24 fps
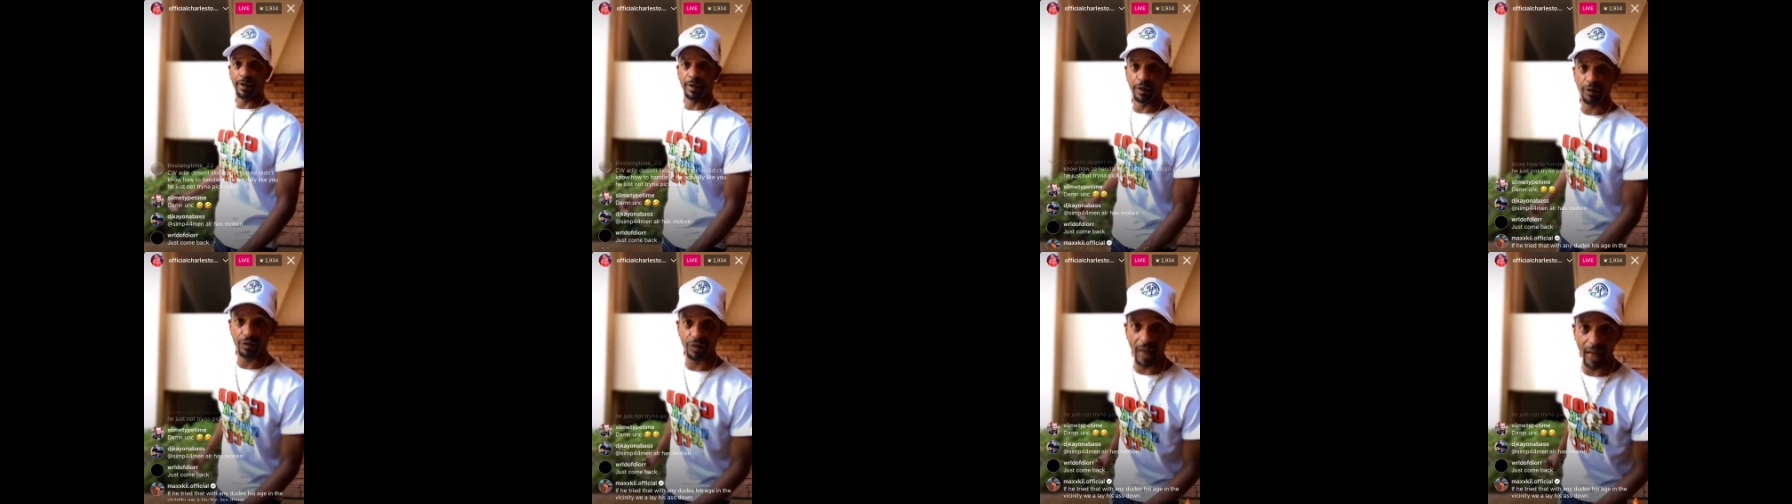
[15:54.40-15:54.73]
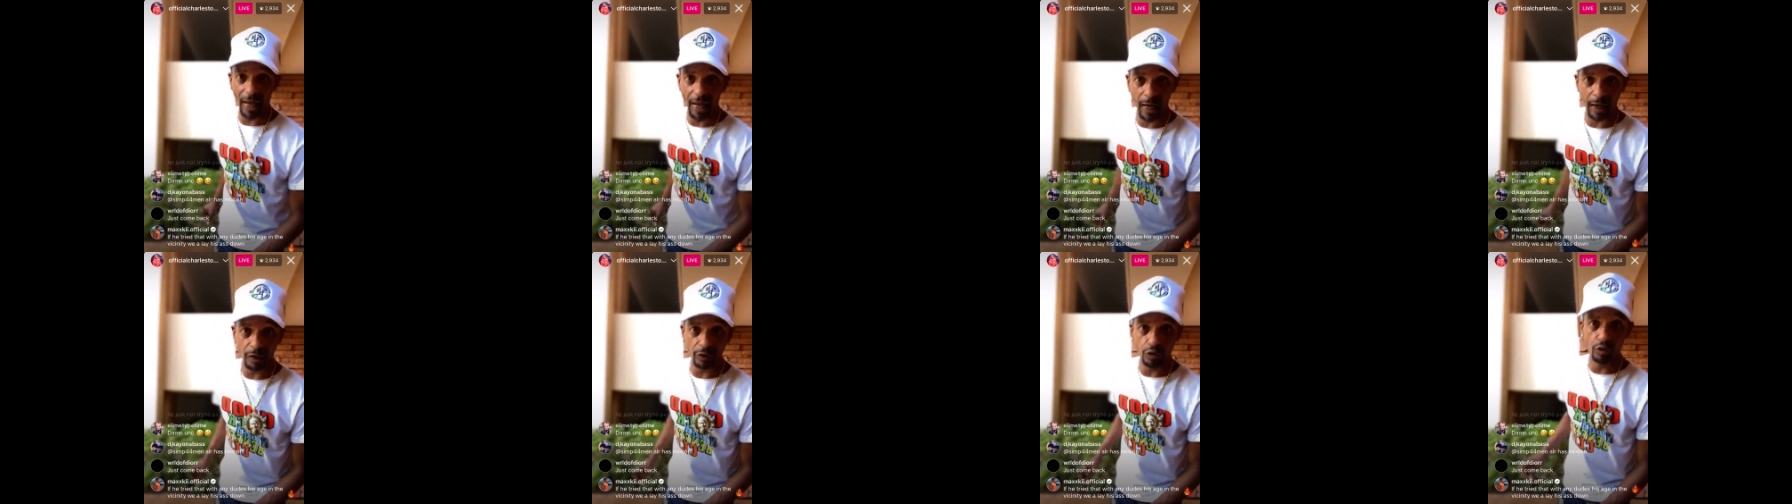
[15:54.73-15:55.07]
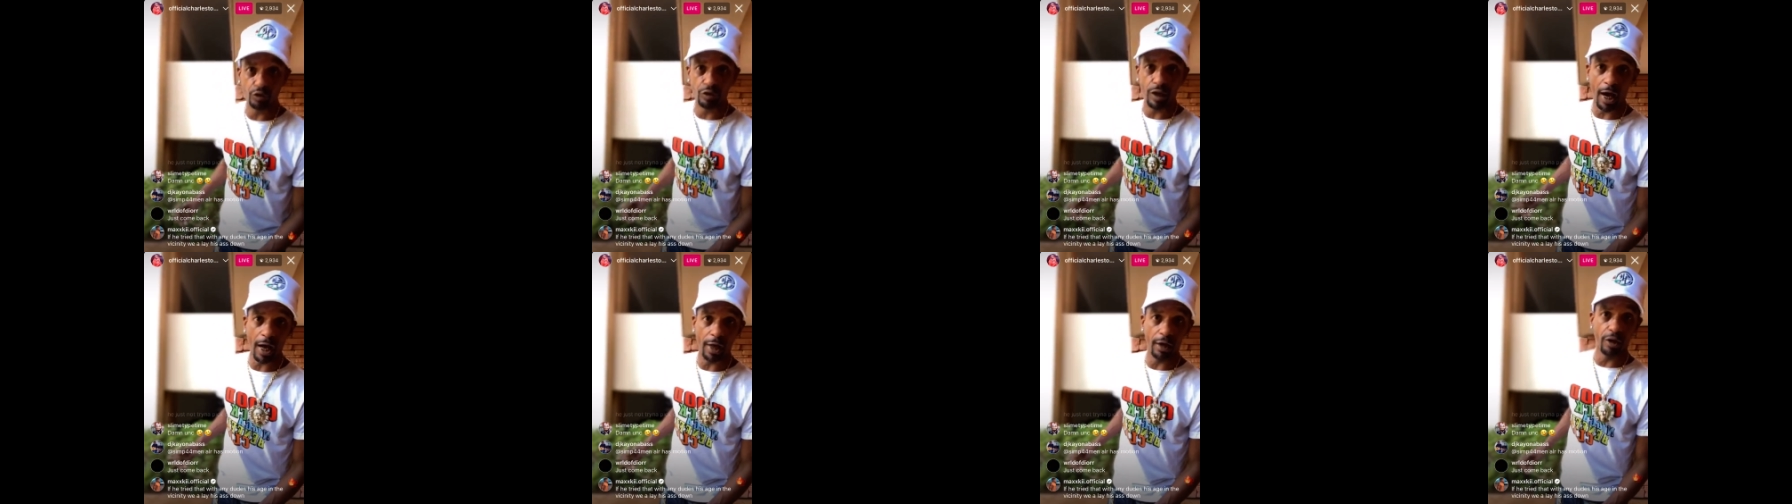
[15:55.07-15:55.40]
bet a
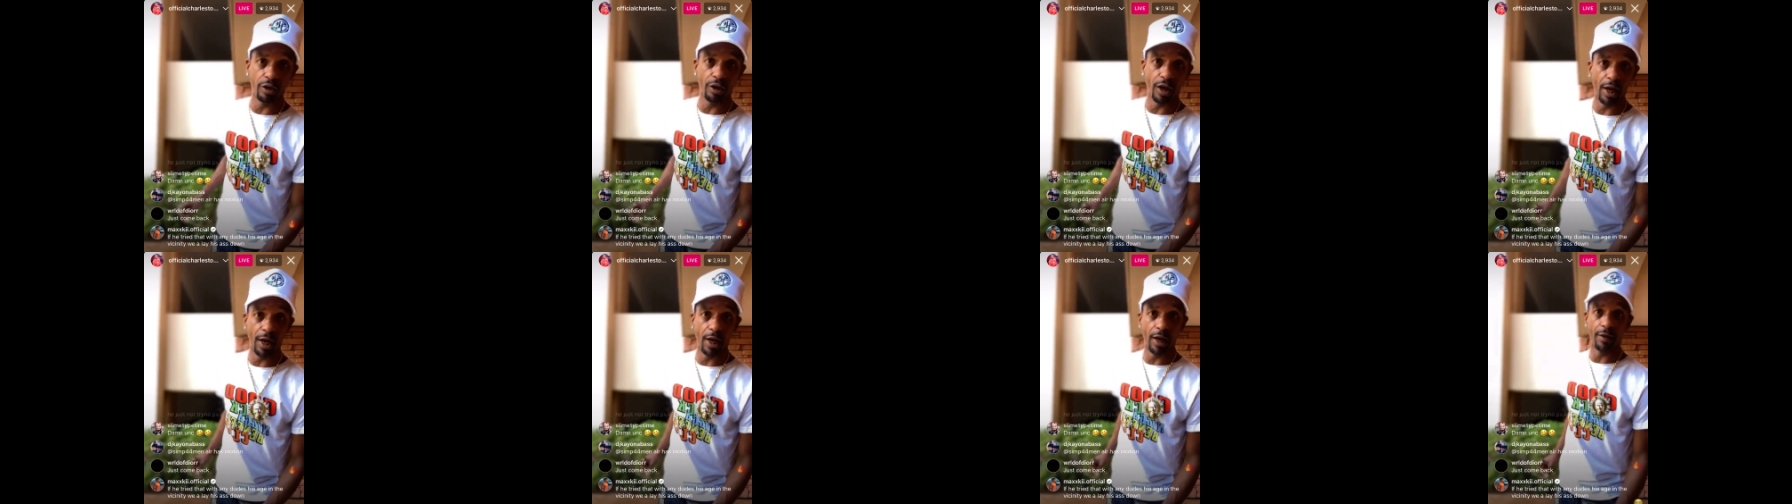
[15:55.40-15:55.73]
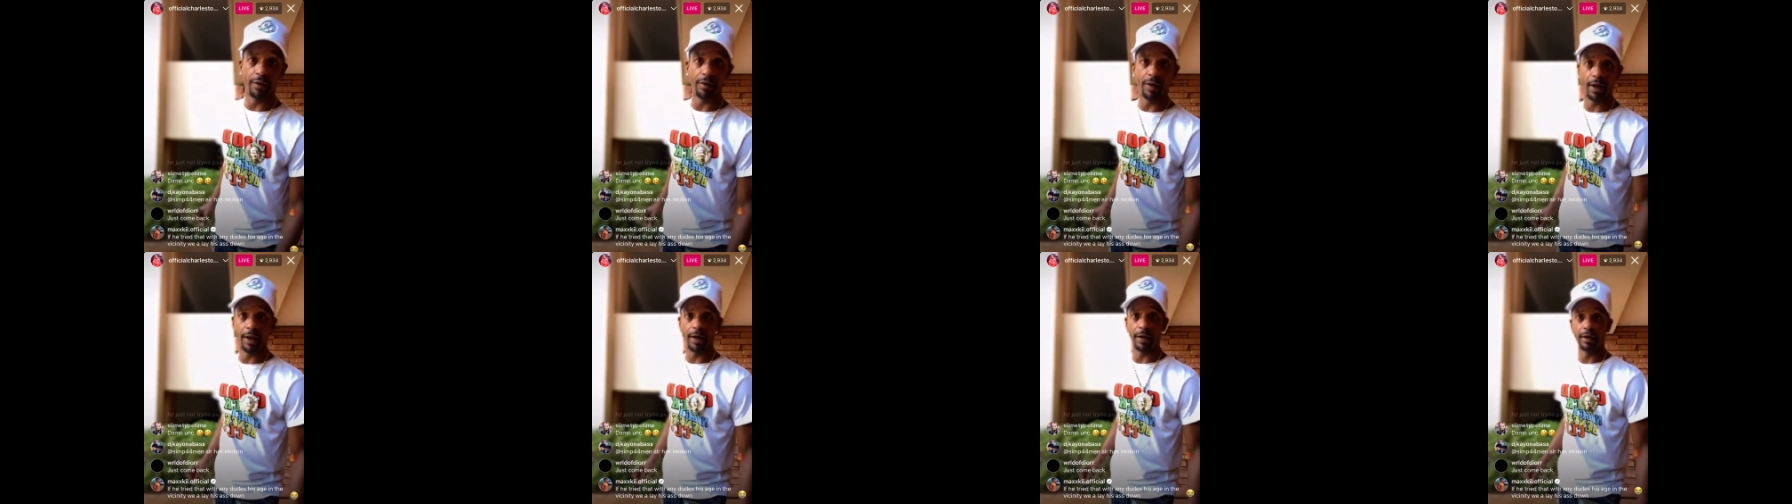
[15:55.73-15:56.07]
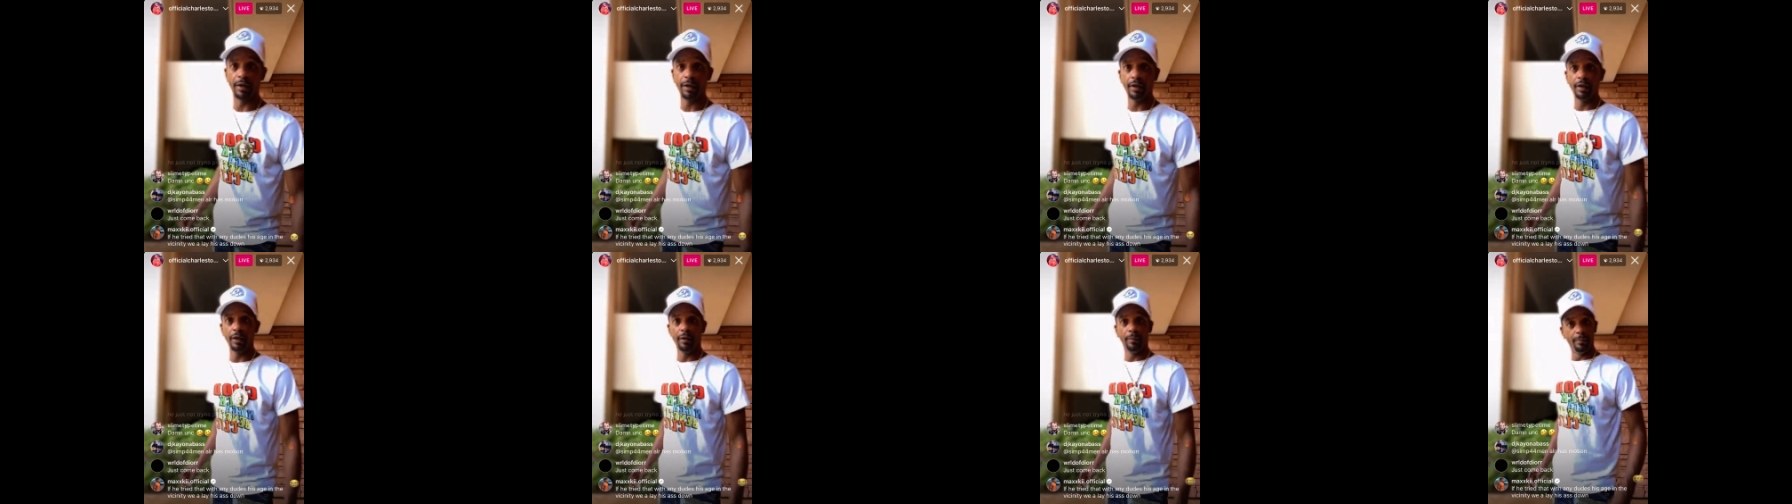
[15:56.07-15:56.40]
thousand dollars last night,
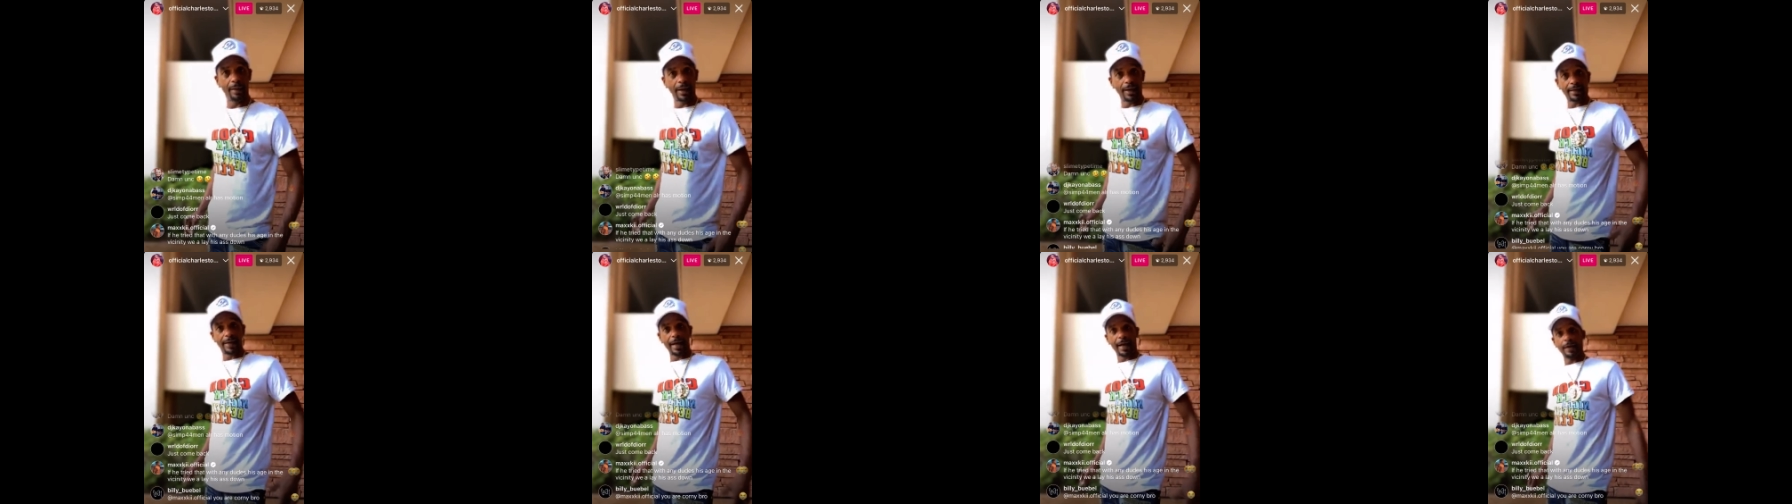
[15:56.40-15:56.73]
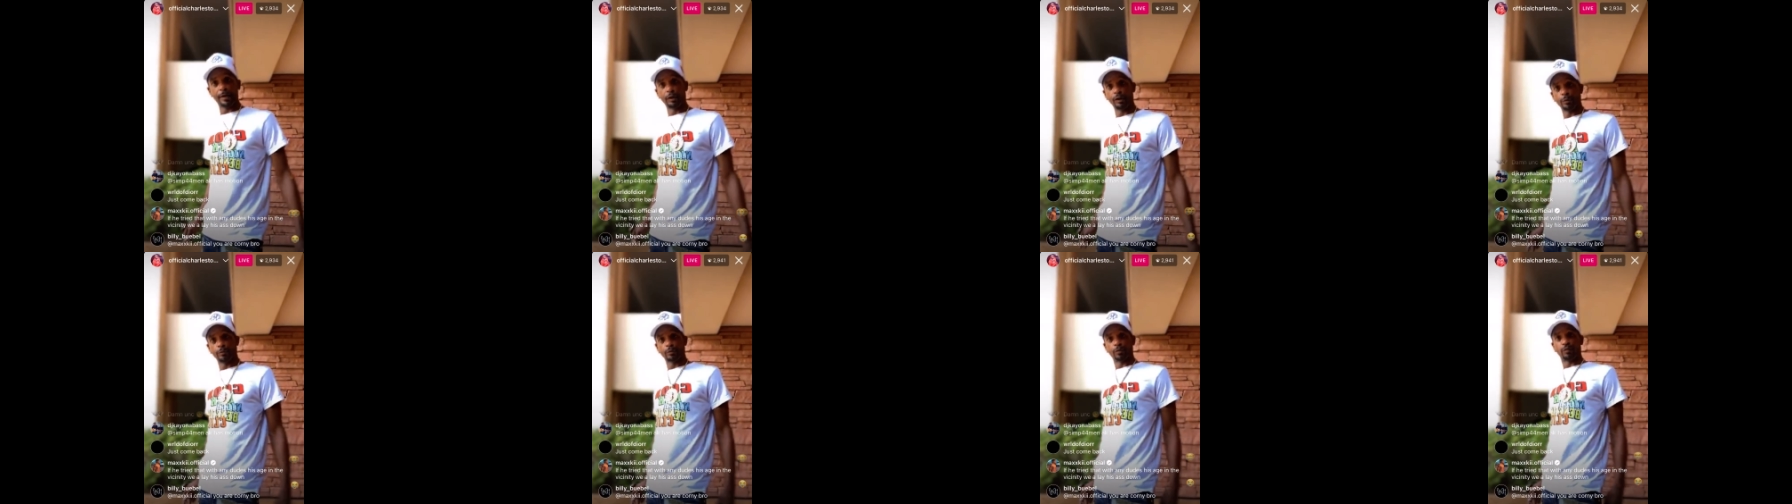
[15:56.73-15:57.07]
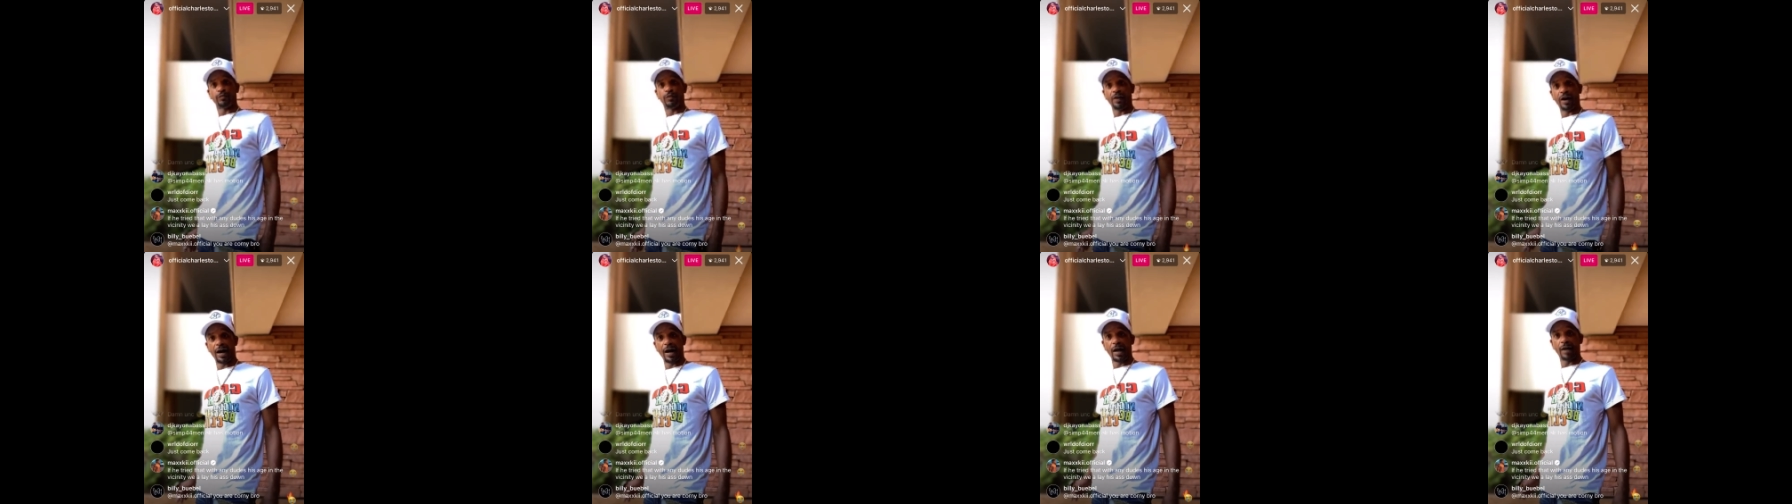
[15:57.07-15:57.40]
and I got it up
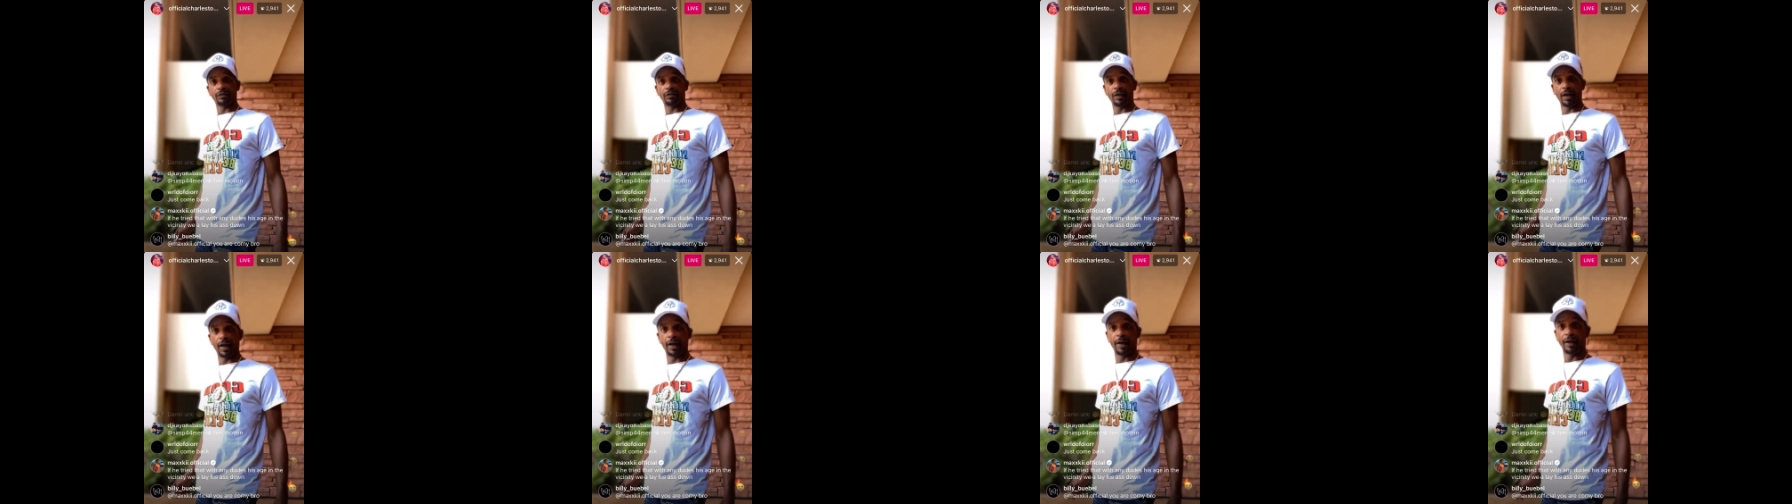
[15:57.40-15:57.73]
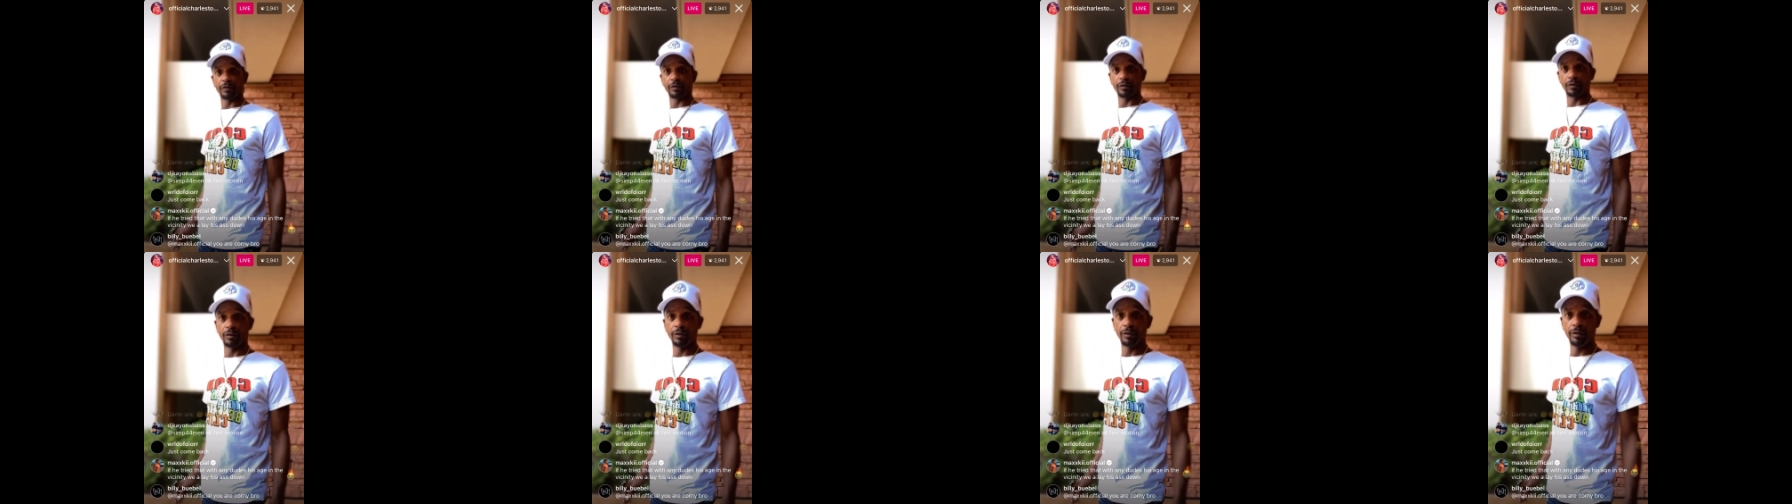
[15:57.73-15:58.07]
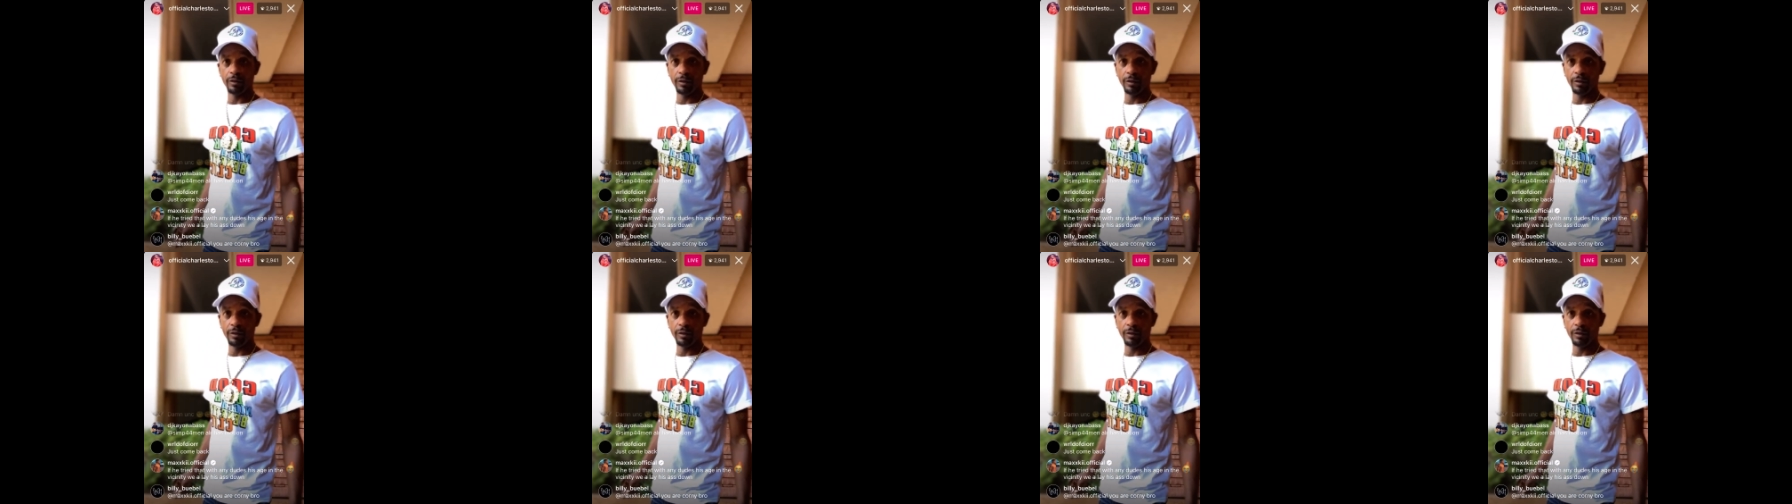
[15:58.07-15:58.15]
to five thousand.